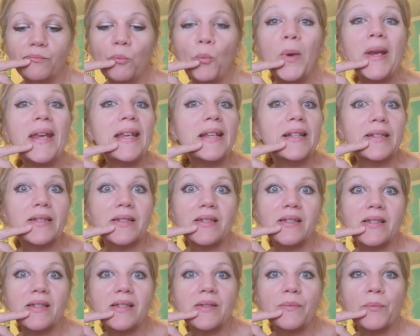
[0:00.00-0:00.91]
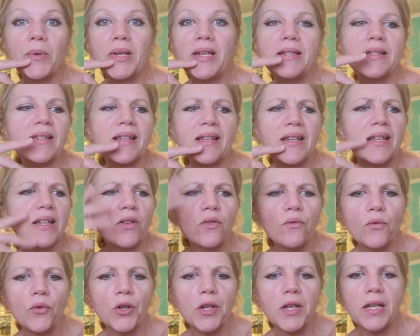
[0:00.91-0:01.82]
weans. Weans I can
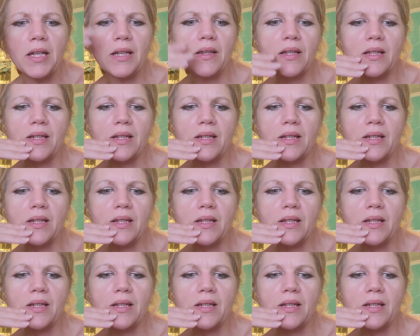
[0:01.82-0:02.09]
overeat.